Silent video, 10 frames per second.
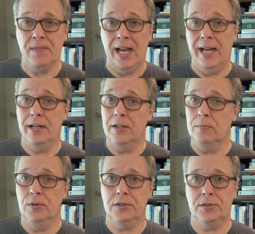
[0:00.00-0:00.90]
I had other
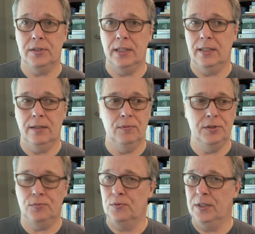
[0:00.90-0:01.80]
books that it
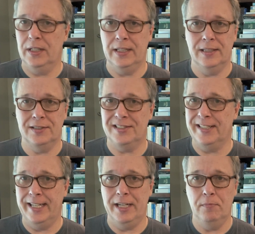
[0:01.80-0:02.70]
was really the
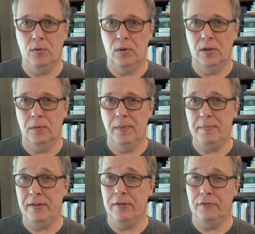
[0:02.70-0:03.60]
same, or
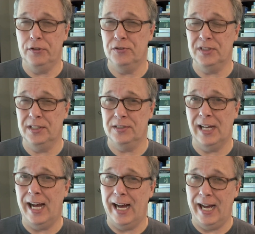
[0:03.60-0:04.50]
maybe even a few cents
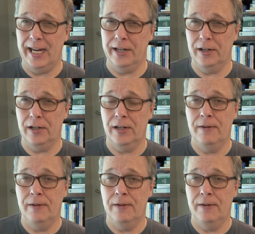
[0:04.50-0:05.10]
higher